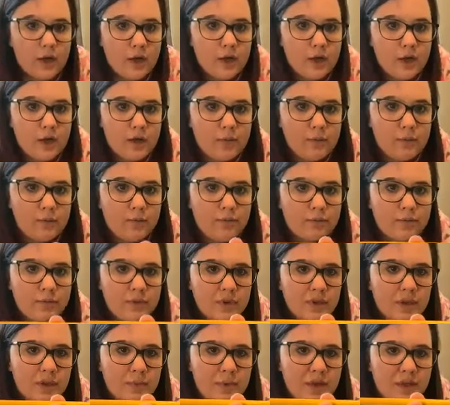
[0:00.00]

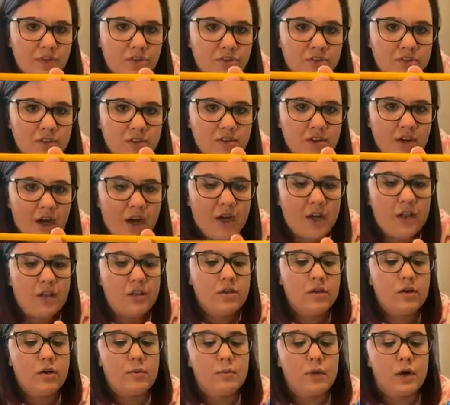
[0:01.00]
I made just a tiny
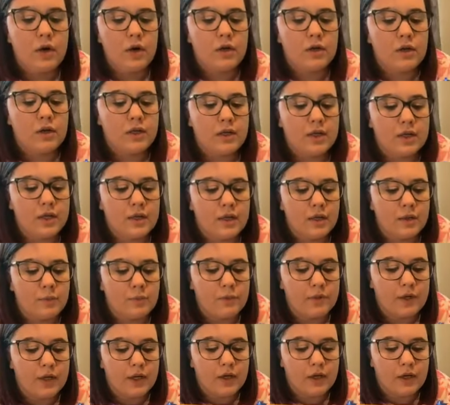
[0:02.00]
little mark on it, and
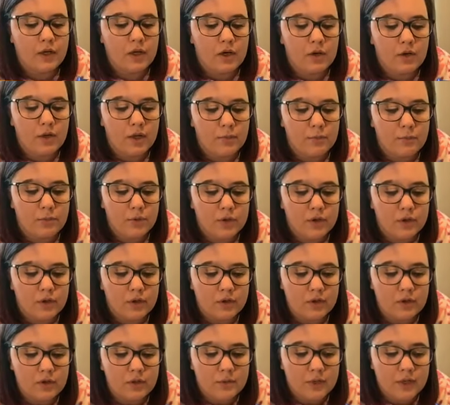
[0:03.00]
when I go and put
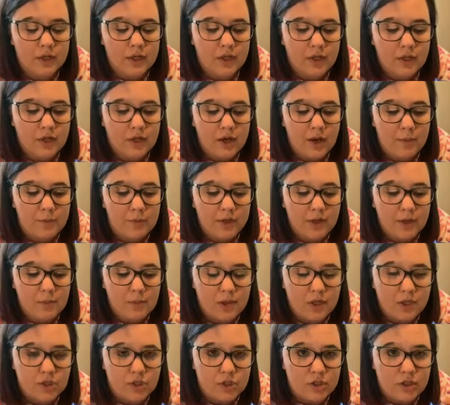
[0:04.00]
glue in here, I'm going to
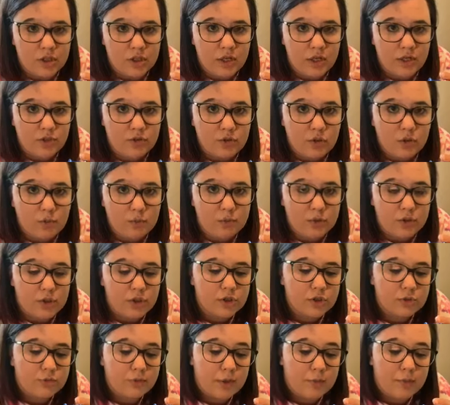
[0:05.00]
make sure that I don't
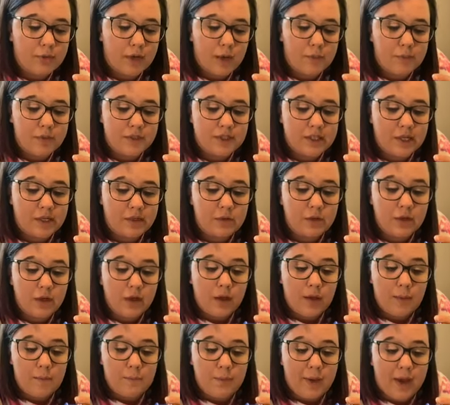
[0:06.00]
push my bobbin down
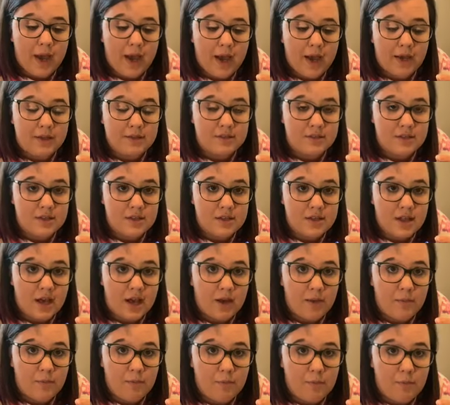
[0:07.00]
past
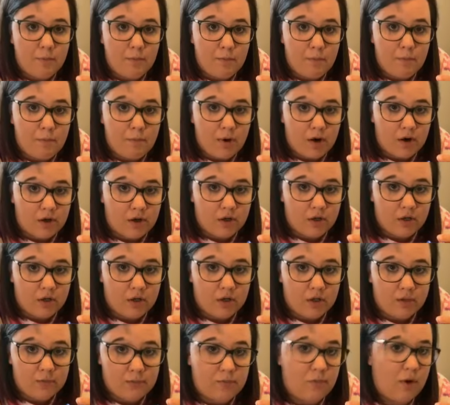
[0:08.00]
that
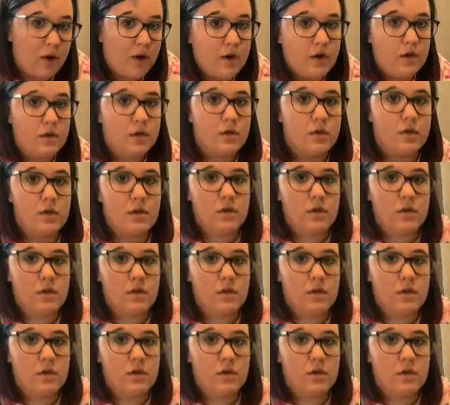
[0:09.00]
marker mark.